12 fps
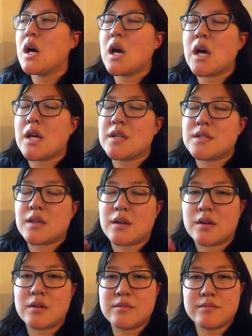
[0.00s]
and
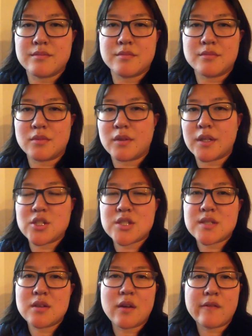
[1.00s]

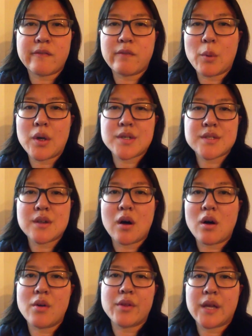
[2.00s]
just not force
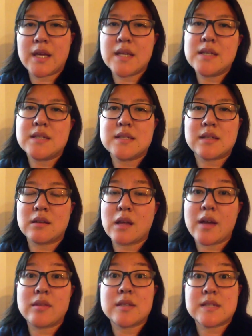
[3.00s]
all the kids to
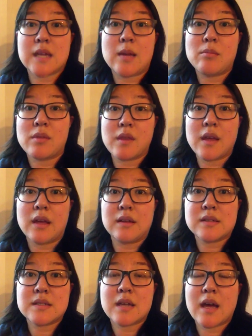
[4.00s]
like the same
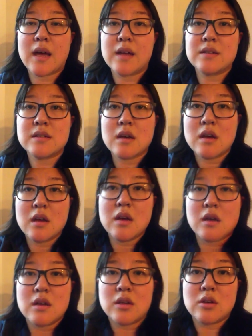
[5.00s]
things, and
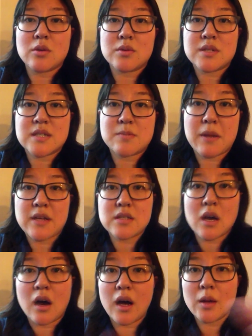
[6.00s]
to spend
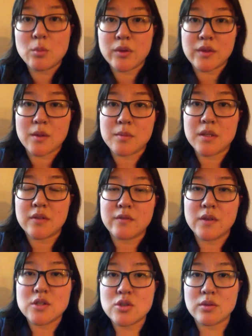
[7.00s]
time with them
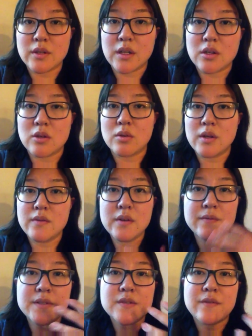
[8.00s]
individually, even
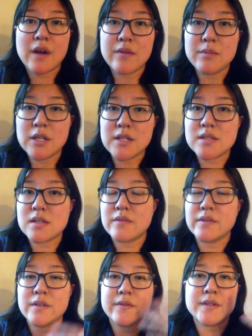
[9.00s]
if it's 5 minutes,
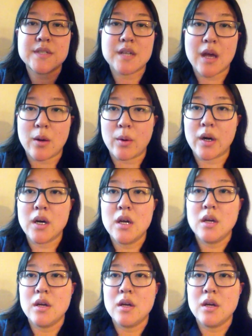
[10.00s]
even if it's an hour,